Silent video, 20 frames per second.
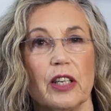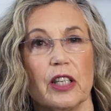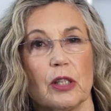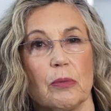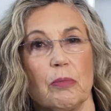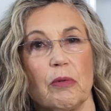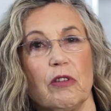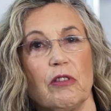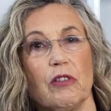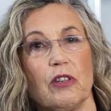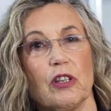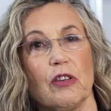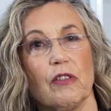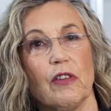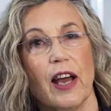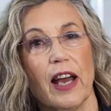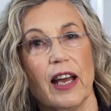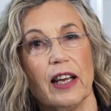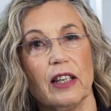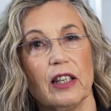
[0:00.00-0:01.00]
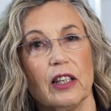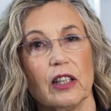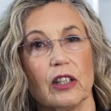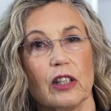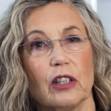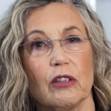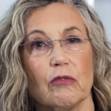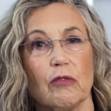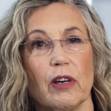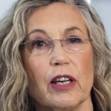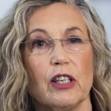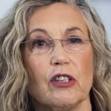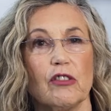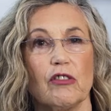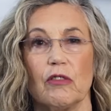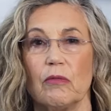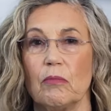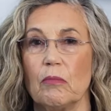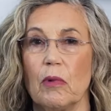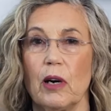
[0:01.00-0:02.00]
experience of anger can range
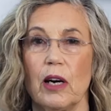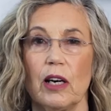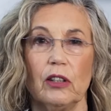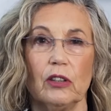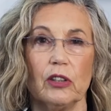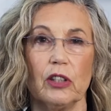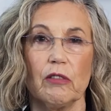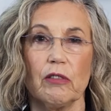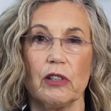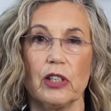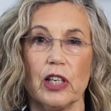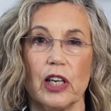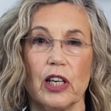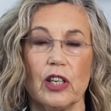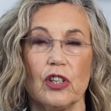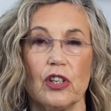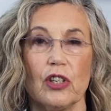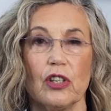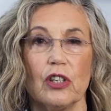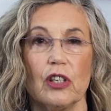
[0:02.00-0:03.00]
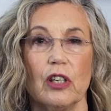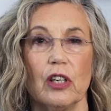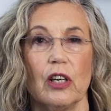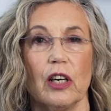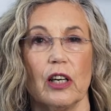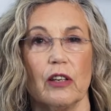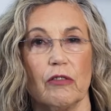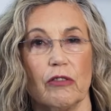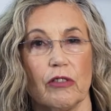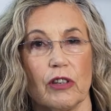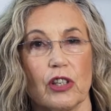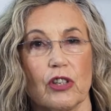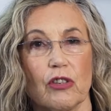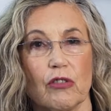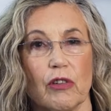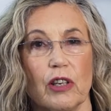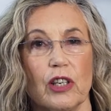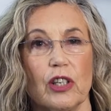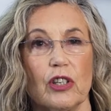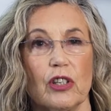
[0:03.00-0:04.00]
from mild irritation and
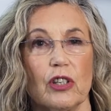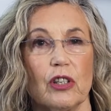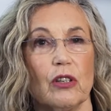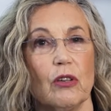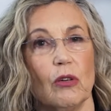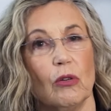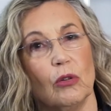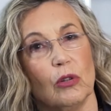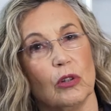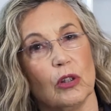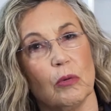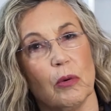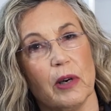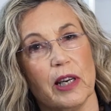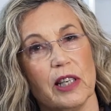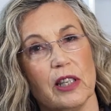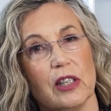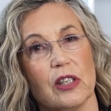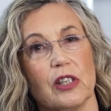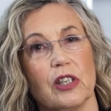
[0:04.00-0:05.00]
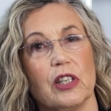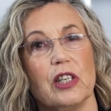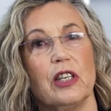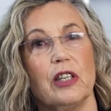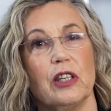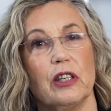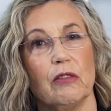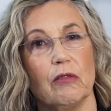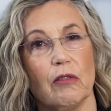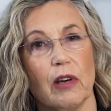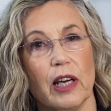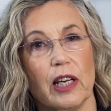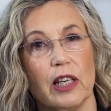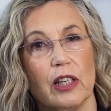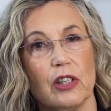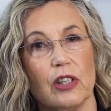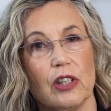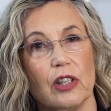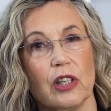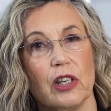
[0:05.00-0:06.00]
frustration all the way to seething
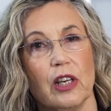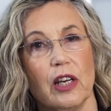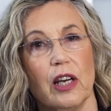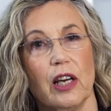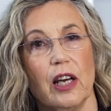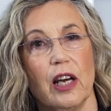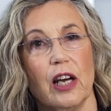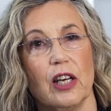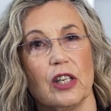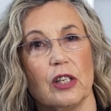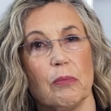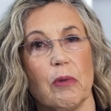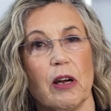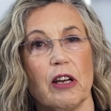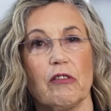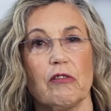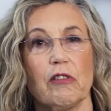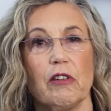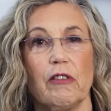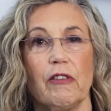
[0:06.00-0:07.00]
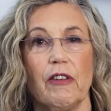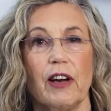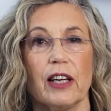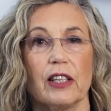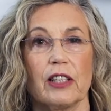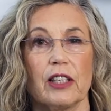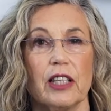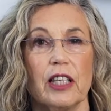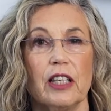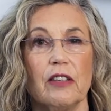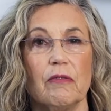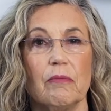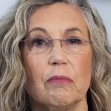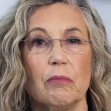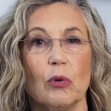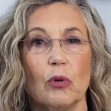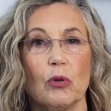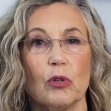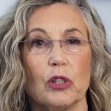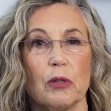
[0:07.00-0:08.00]
rage. As a matter of fact, even
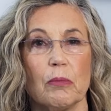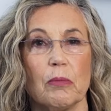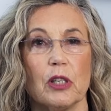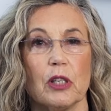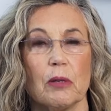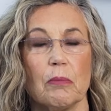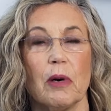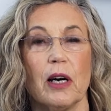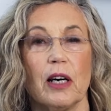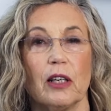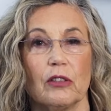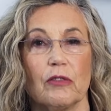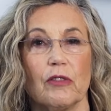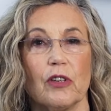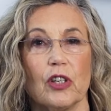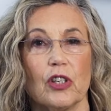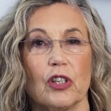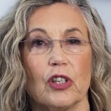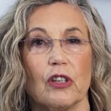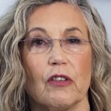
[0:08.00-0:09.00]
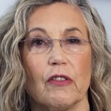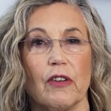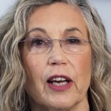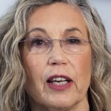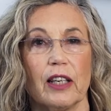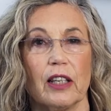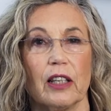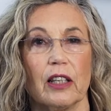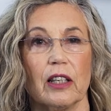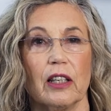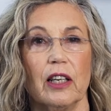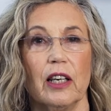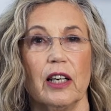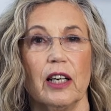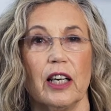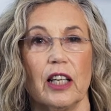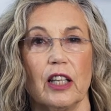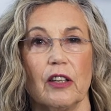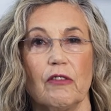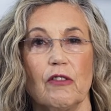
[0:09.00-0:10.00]
boredom is a mild version of anger
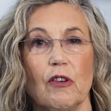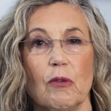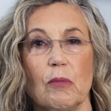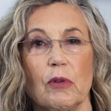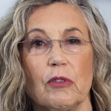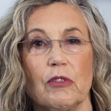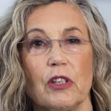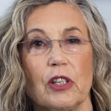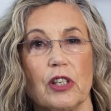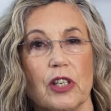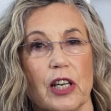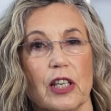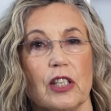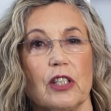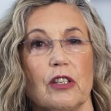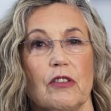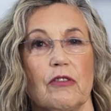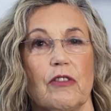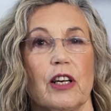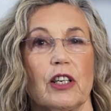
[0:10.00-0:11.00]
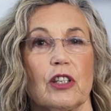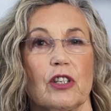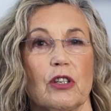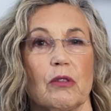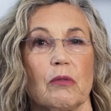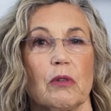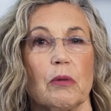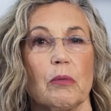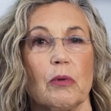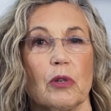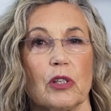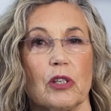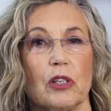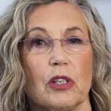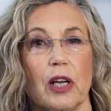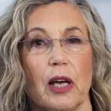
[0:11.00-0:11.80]
in the form of dissatisfaction with what is